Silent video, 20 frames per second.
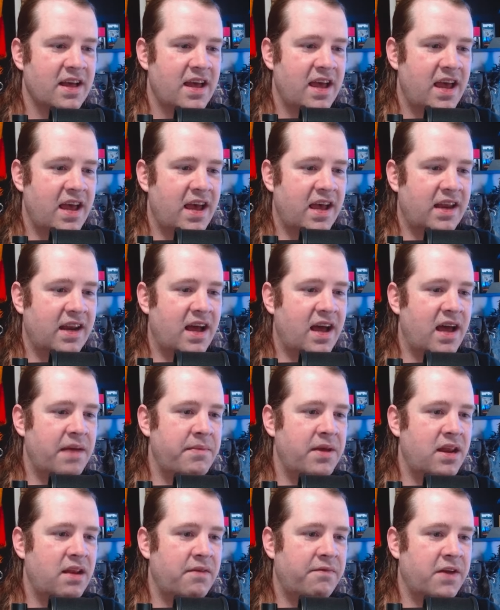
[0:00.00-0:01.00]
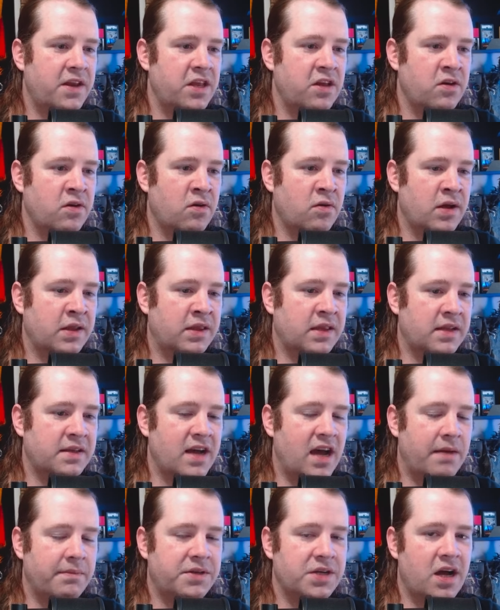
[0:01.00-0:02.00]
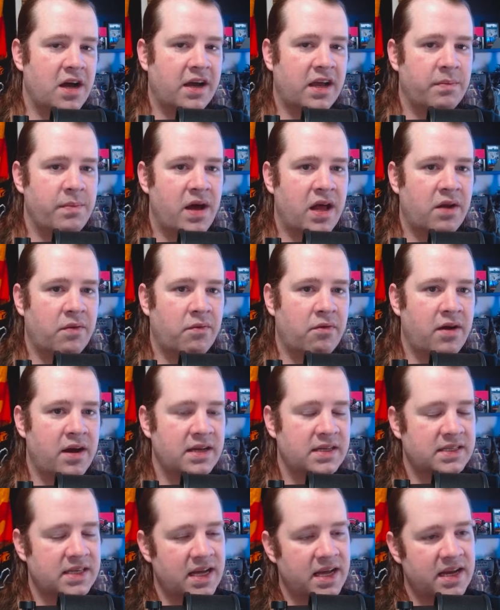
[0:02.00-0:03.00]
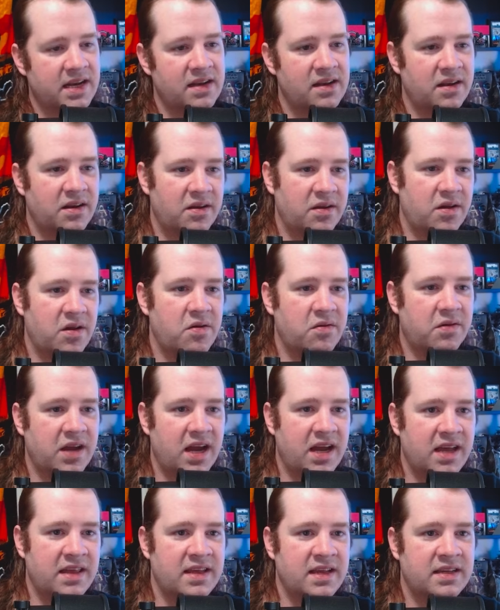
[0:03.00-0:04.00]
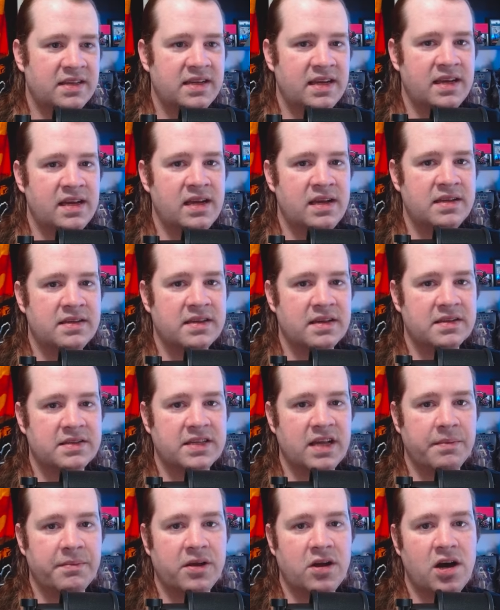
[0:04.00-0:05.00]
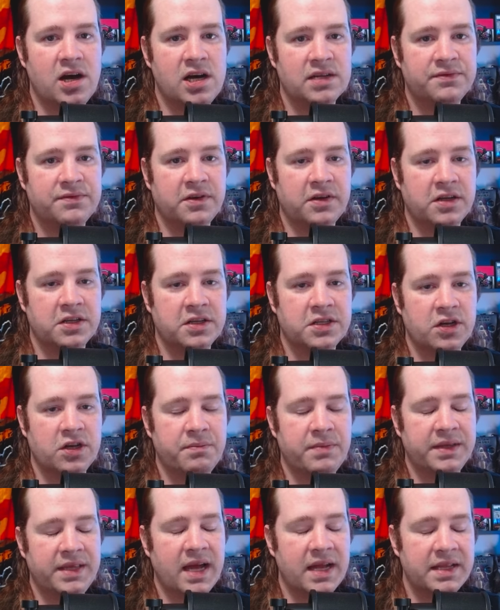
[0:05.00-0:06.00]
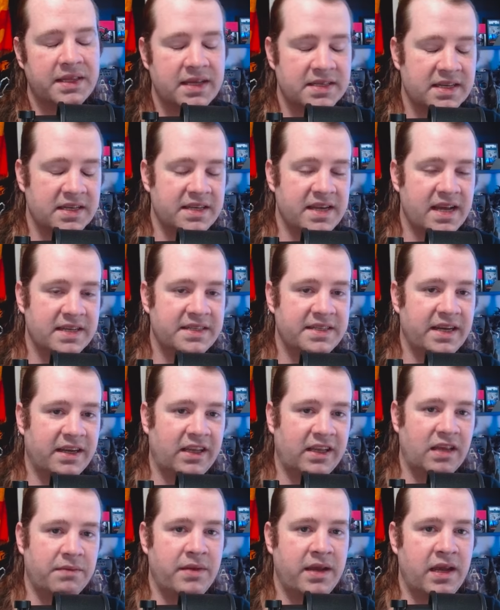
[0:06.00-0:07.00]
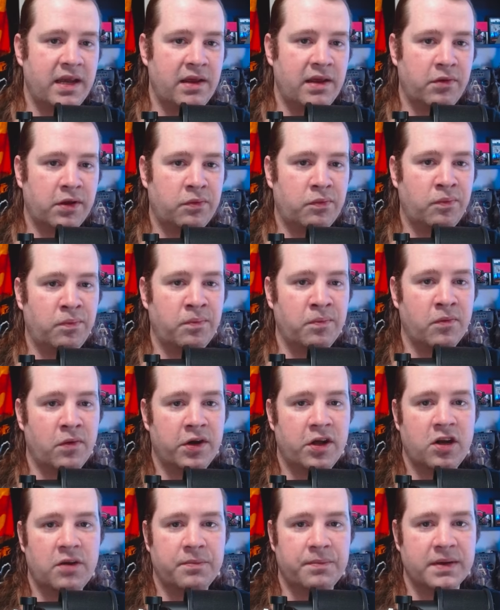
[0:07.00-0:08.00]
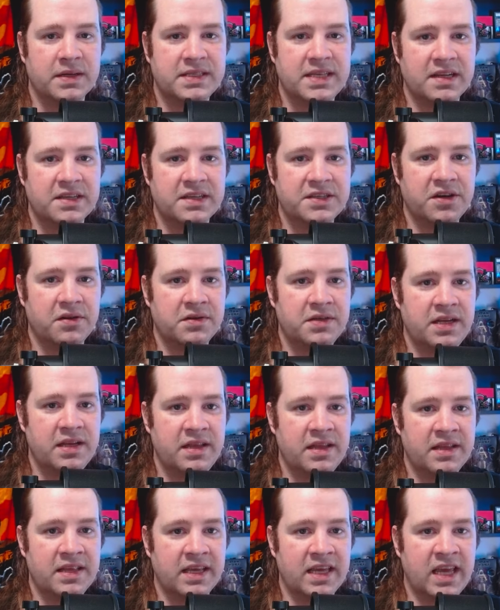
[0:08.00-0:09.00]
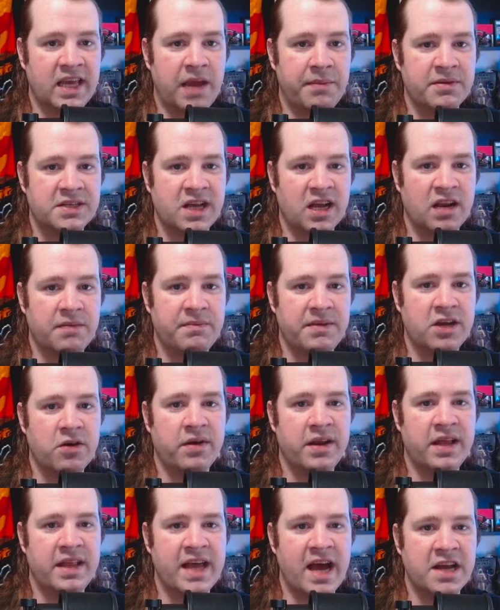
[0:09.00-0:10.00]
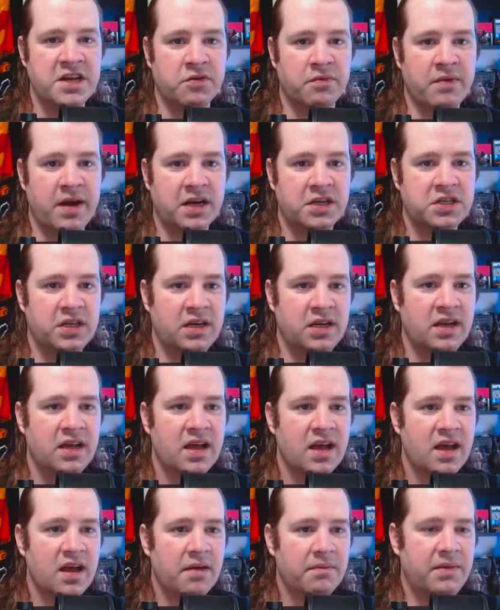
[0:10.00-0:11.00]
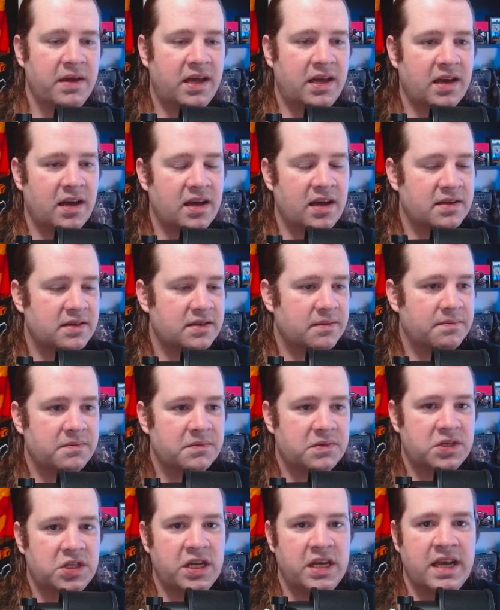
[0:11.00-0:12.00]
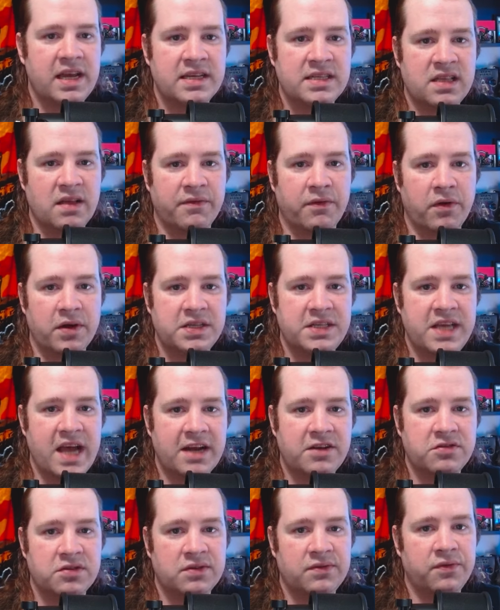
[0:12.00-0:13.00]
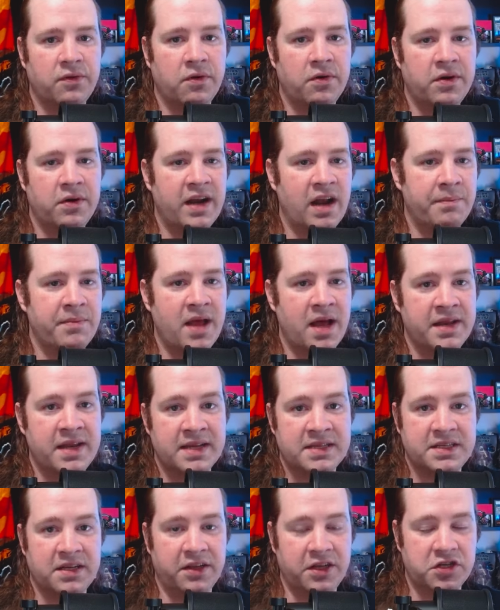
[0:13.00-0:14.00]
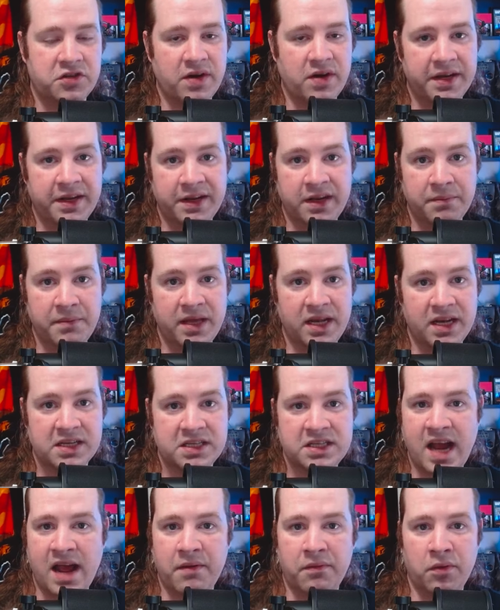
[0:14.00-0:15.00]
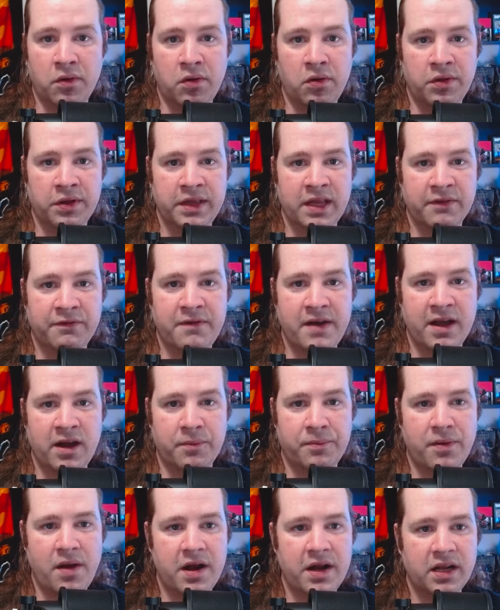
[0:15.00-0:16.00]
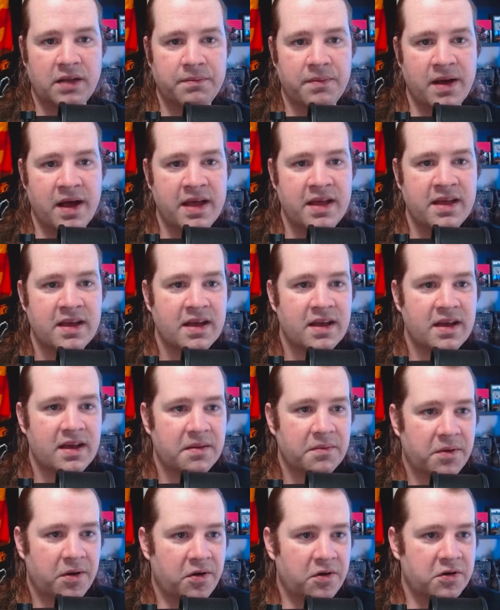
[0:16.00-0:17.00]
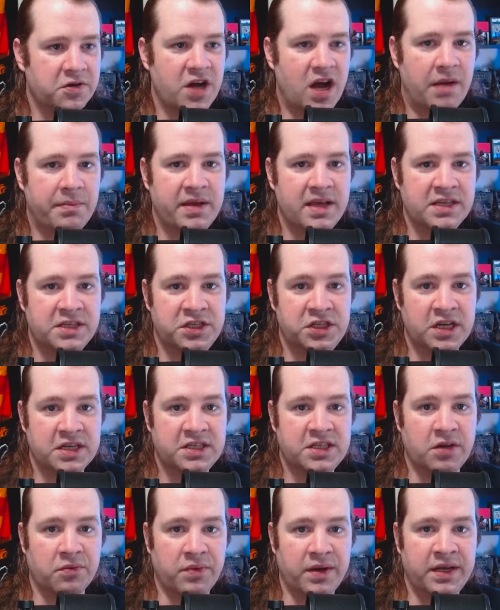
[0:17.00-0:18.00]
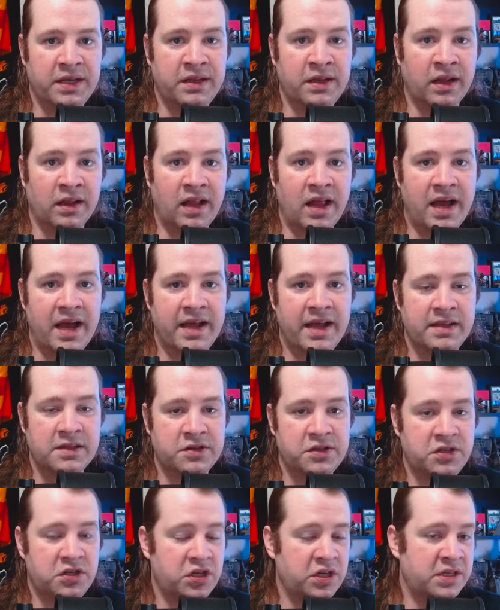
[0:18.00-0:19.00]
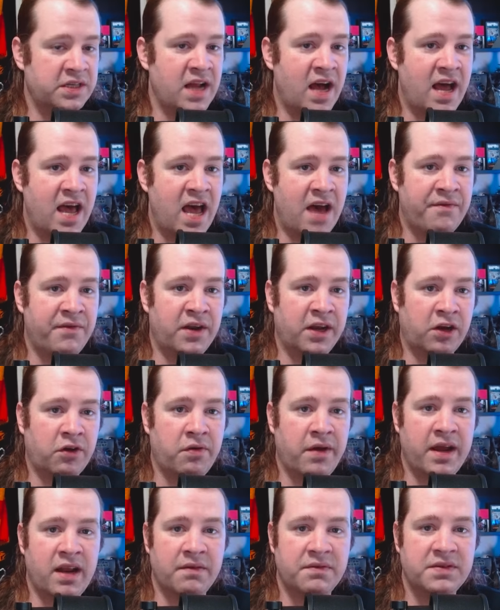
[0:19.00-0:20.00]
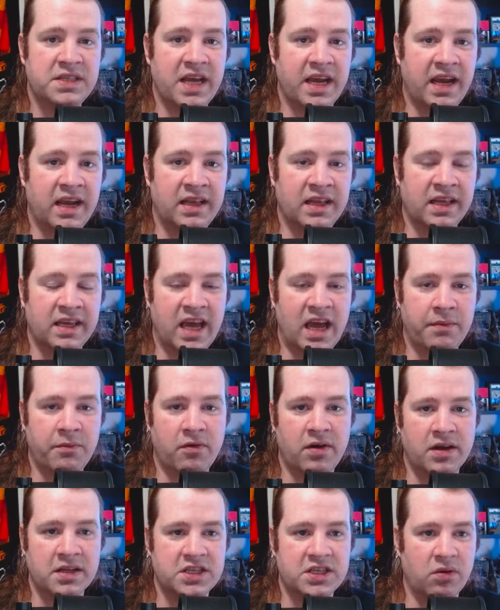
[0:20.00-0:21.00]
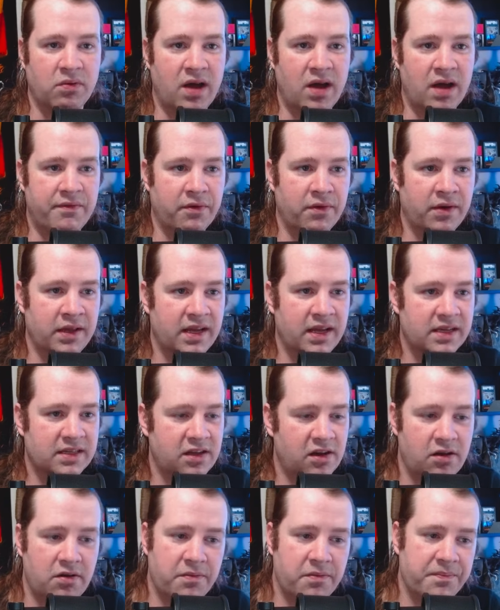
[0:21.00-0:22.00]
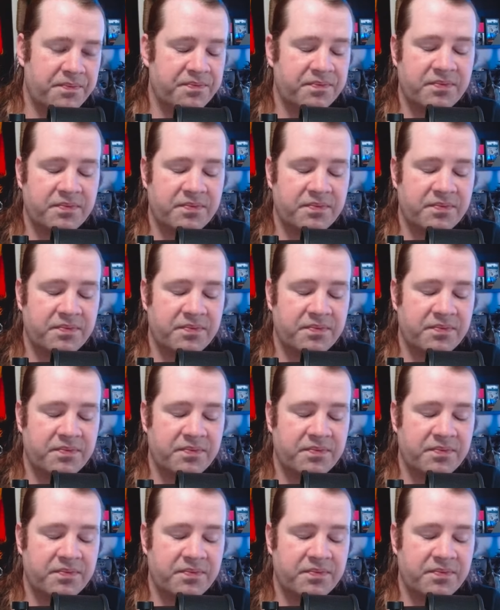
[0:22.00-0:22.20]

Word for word: and I made a video at the time talking about it where I said, okay, this is some cause for concern, but that doesn't necessarily mean with 100% certainty that the game is going to be going in that direction because she is the voice actress for it. And I'm not necessarily trying to diminish that role in the final product, but her job is just to read the lines. She's not having a creative say in the game whatsoever in this. So,